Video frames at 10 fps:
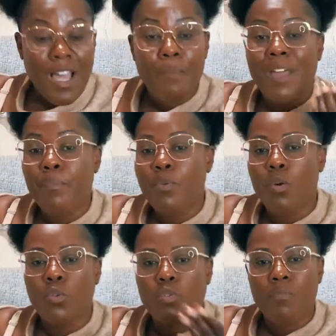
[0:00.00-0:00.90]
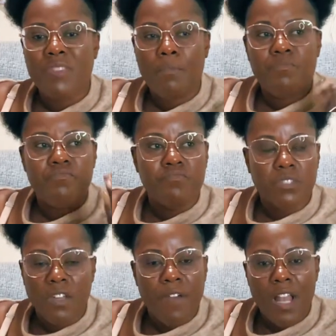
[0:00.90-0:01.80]
Sa m tap pon koutou m tap
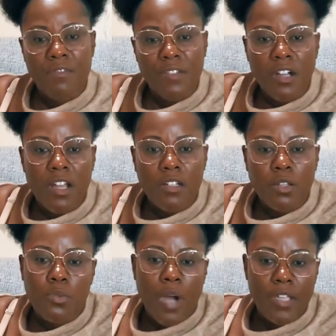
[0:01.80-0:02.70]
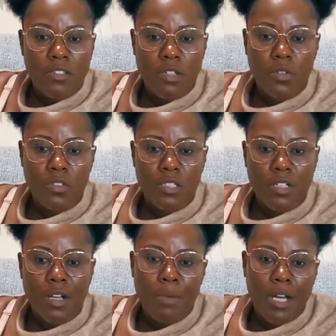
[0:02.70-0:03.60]
defal firel nan kwa isen
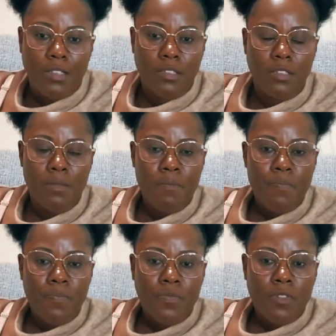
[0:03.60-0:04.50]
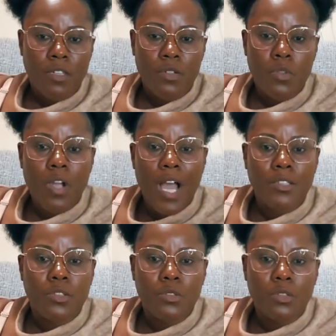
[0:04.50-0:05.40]
Come on. You
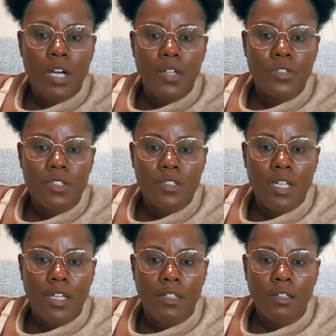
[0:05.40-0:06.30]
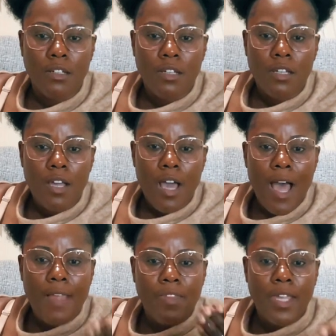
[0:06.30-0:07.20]
got to understand.
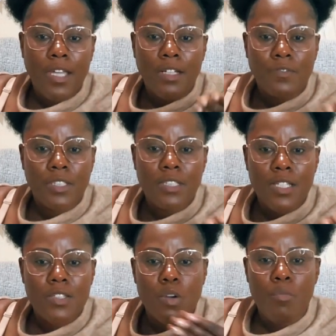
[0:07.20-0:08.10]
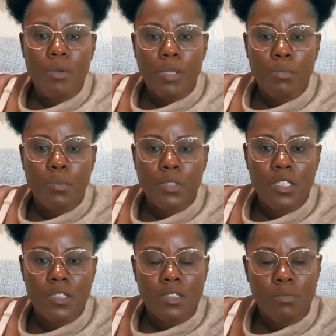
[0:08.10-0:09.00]
At the end of the day, say ou menm ki pou
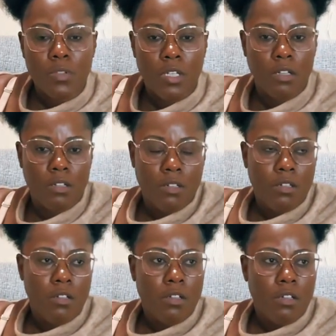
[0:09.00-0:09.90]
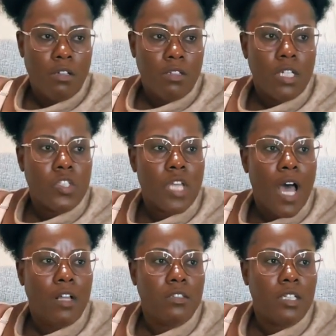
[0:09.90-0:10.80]
poteje ti The
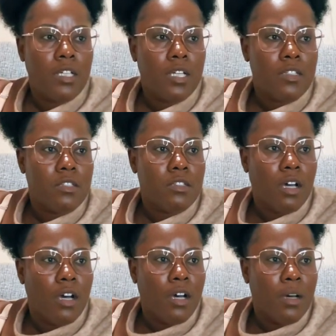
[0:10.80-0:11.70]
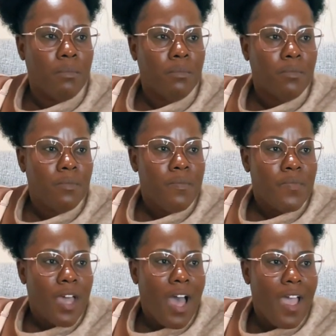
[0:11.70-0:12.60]
child, it's, um,
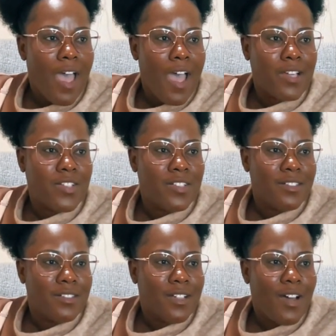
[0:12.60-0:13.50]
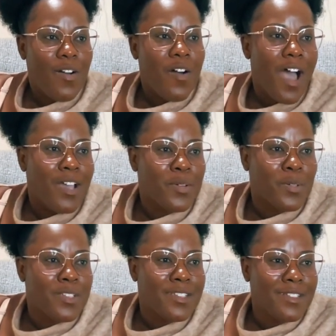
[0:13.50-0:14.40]
hi Ash, oh hi
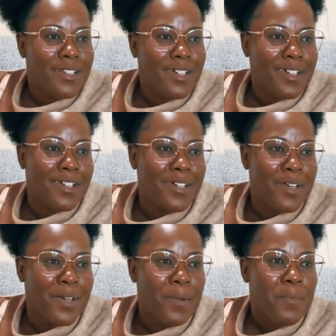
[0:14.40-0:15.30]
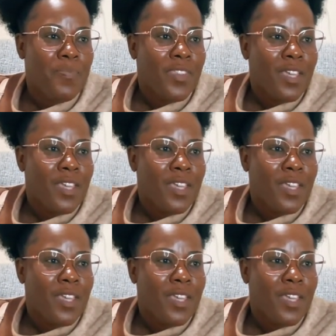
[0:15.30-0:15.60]
Kuz.